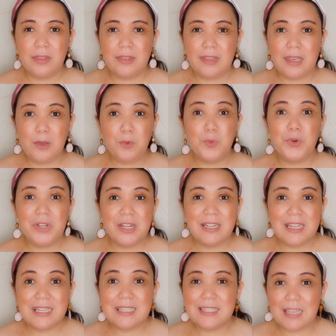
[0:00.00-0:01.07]
they
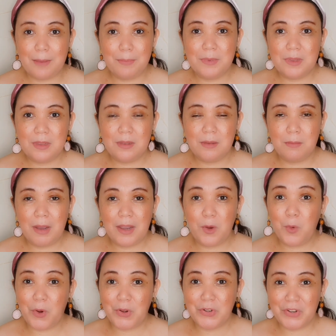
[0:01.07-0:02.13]
wouldn't accept my
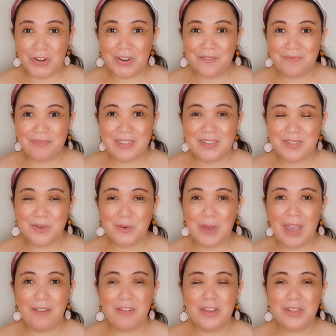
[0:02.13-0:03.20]
order. So
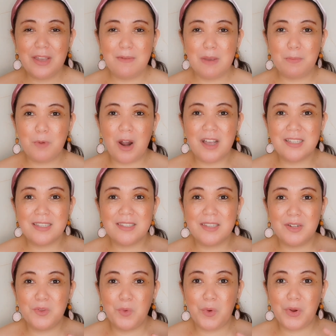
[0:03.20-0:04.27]
every time I process
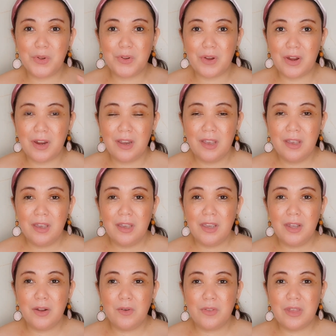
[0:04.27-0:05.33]
an order,
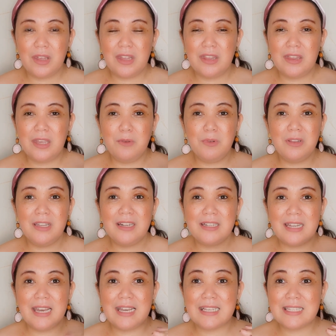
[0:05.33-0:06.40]
that they will not
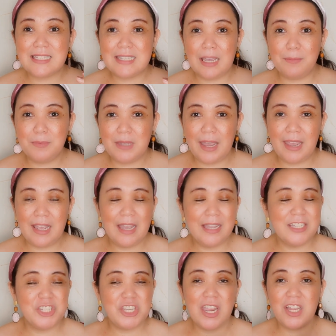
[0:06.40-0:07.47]
accept.
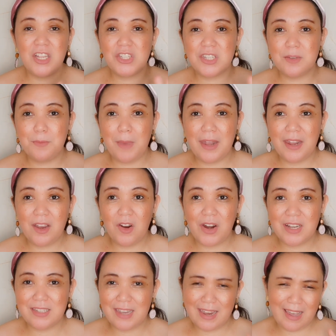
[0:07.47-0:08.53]
I changed many
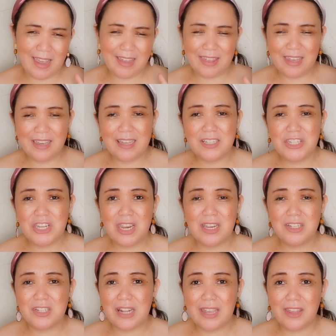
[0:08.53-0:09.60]
cards. I think I
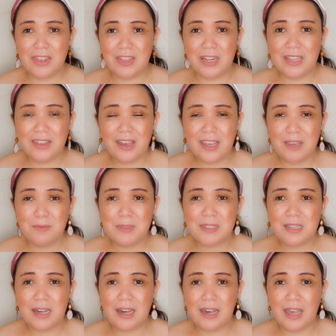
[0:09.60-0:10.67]
changed like 3 times.
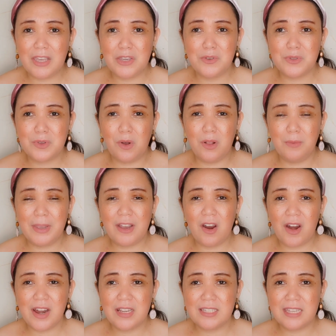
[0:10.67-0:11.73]
I used all my
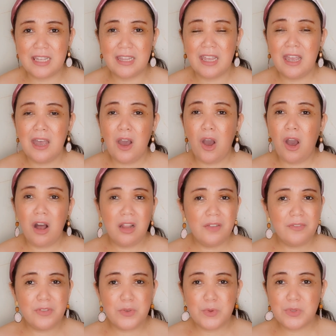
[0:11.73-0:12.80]
cards, and all
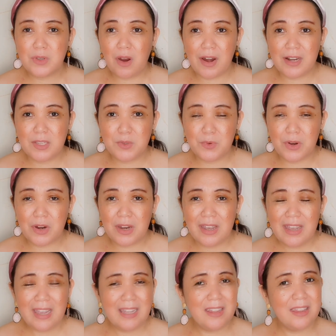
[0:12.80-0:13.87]
of those cards were,
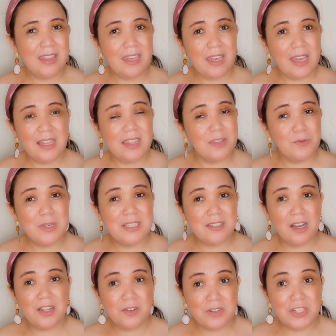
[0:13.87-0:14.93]
it was
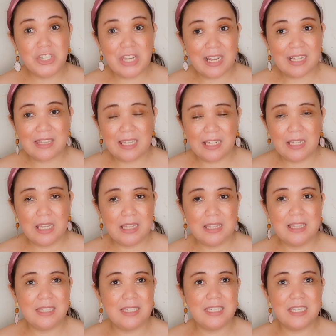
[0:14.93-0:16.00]
not rejected. It
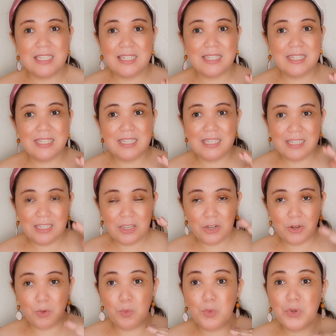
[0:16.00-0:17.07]
just,
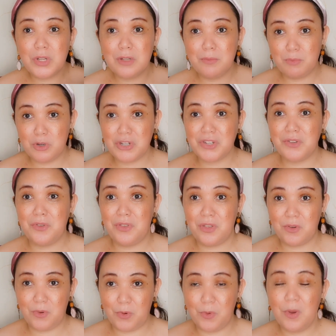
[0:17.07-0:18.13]
wouldn't push
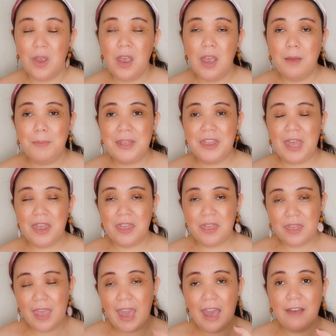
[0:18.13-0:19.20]
through. But
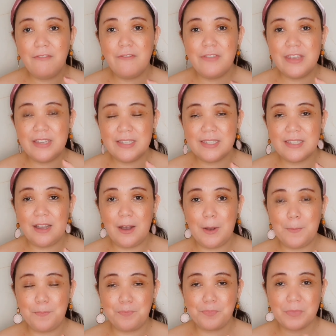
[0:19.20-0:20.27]
then they have this
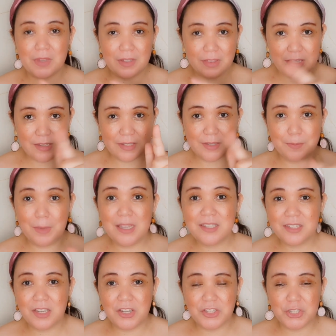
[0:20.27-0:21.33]
this
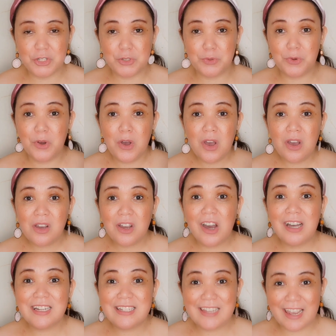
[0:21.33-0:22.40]
message to
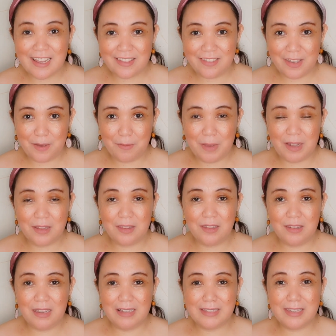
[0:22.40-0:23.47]
contact them.
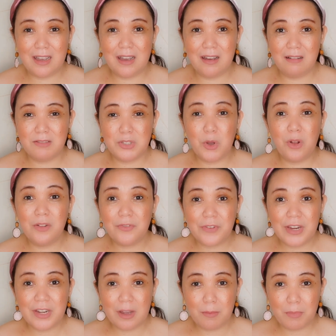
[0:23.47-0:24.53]
It's a
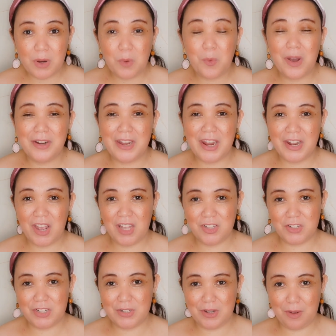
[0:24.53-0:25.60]
toll-free number,
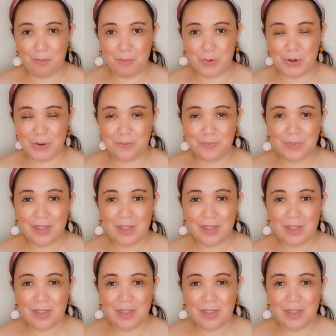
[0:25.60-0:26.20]
1-800 number.